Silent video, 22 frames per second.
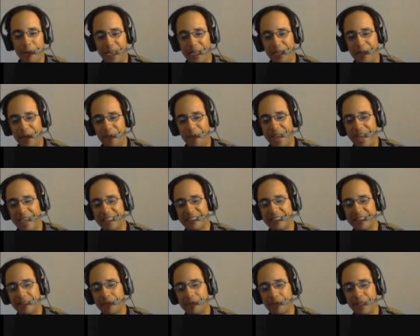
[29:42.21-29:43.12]
next time when I go
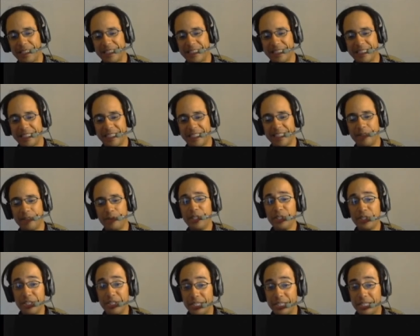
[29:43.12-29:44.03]
back into the place that
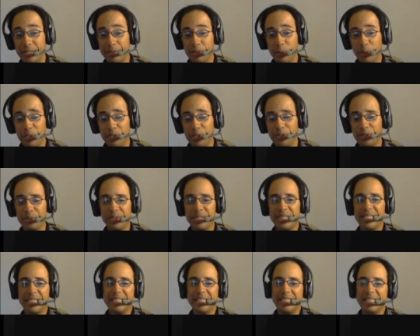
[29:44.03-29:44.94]
I originally said I was
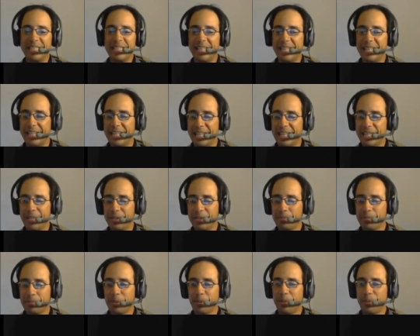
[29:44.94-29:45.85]
going to. Uh,
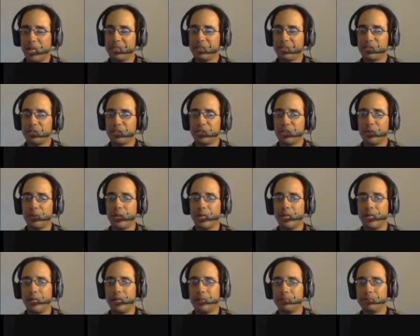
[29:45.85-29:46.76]
I know it's been a while,
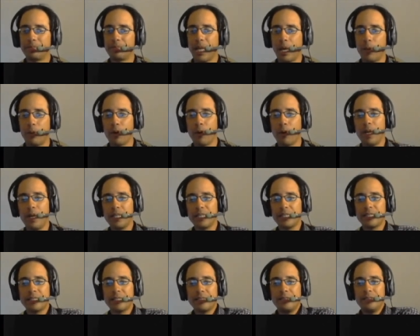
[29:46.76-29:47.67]
so um, I will
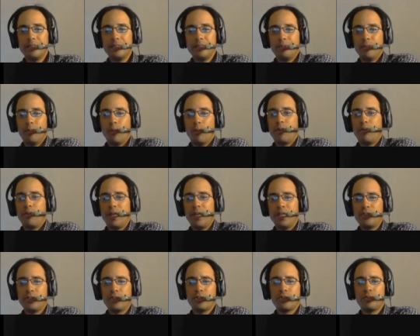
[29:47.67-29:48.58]
go back.
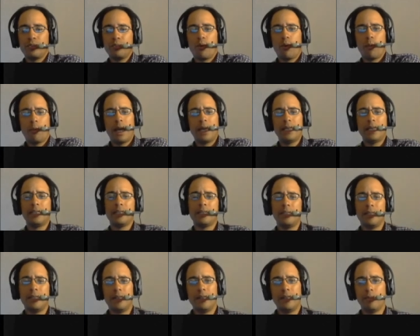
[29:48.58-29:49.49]
More adventure, more
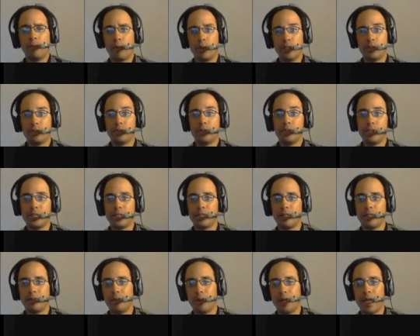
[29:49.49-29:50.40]
mining, more
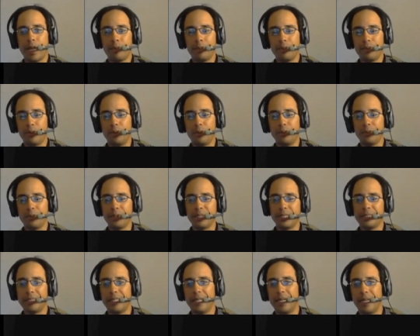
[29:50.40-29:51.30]
interesting stuff will happen,
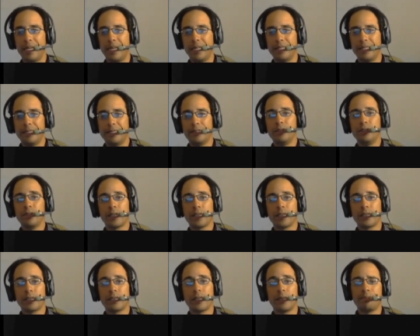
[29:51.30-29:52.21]
hopefully. Uh,
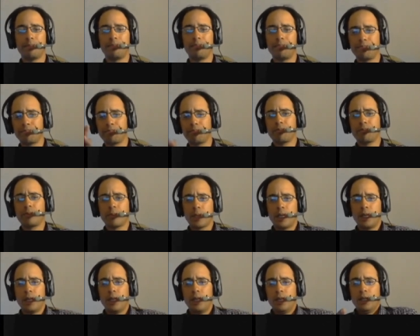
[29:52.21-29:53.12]
till next time,
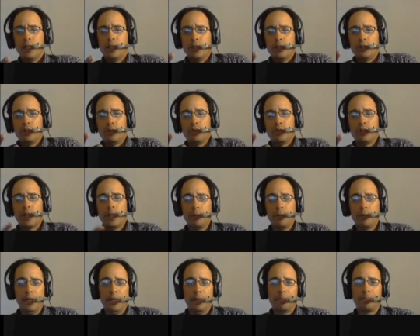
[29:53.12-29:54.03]

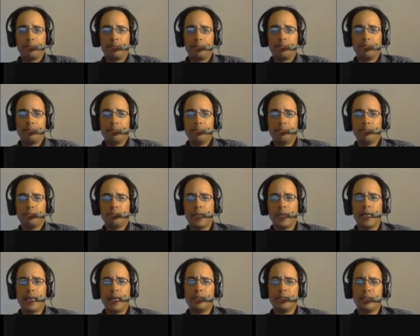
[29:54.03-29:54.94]
don't cheat anybody,
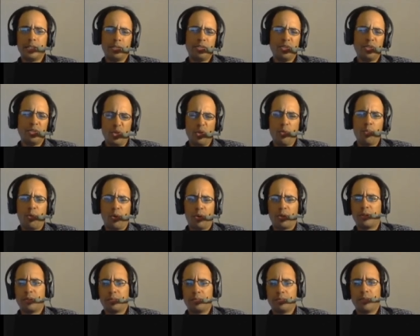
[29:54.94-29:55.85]
and uh, do
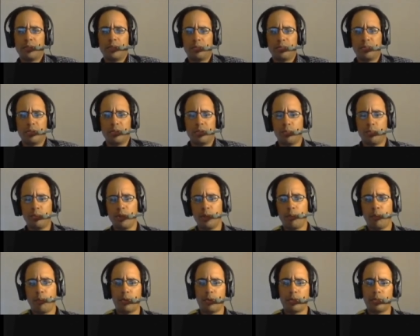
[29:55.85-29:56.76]
your homework
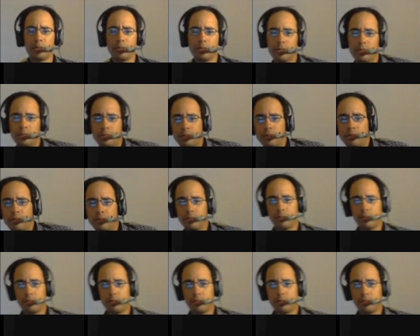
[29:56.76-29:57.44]
it's pretty important.